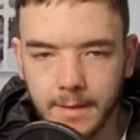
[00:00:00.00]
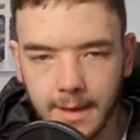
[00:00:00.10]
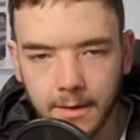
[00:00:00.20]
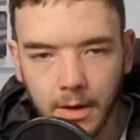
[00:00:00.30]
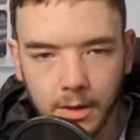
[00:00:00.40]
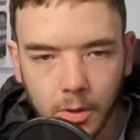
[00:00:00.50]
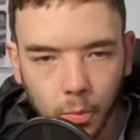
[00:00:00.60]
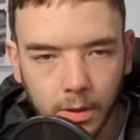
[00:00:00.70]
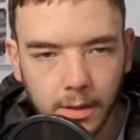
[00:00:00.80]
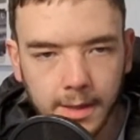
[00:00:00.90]
Now, I
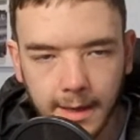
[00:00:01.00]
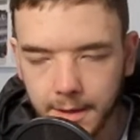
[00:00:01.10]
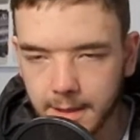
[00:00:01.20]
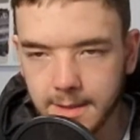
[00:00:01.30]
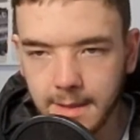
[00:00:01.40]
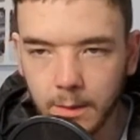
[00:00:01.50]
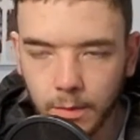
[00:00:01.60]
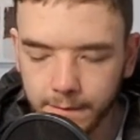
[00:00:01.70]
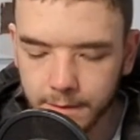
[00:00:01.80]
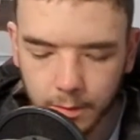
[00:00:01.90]
couldn't work out yesterday
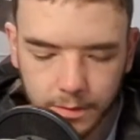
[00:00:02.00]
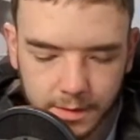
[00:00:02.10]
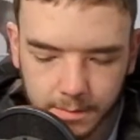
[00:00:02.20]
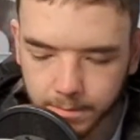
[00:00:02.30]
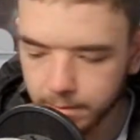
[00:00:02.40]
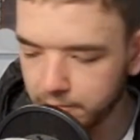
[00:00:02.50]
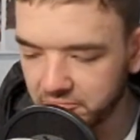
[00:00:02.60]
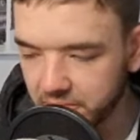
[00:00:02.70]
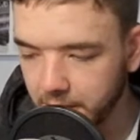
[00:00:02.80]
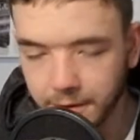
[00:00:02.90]
whether he was
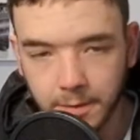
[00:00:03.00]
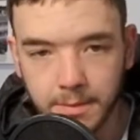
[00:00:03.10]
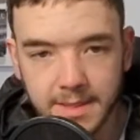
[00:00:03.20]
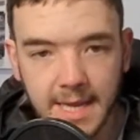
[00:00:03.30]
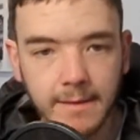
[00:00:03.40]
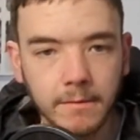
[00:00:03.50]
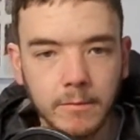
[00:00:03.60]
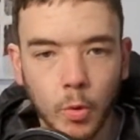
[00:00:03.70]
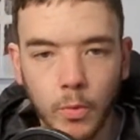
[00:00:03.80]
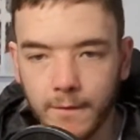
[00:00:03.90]
the number 10
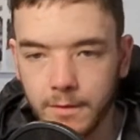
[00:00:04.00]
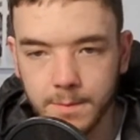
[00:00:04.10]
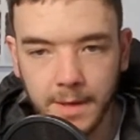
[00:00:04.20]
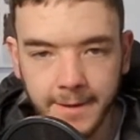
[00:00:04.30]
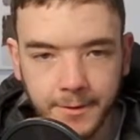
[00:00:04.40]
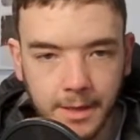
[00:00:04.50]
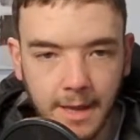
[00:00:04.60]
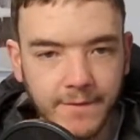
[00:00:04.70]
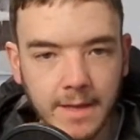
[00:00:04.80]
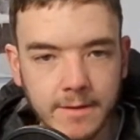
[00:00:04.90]
or whether he was playing on the
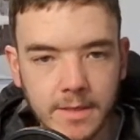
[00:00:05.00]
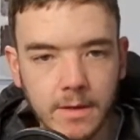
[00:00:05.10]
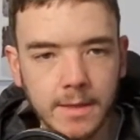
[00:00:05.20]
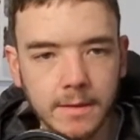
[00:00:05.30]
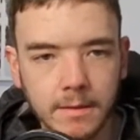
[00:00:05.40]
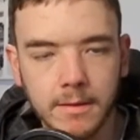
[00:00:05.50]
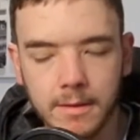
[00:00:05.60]
left-hand side.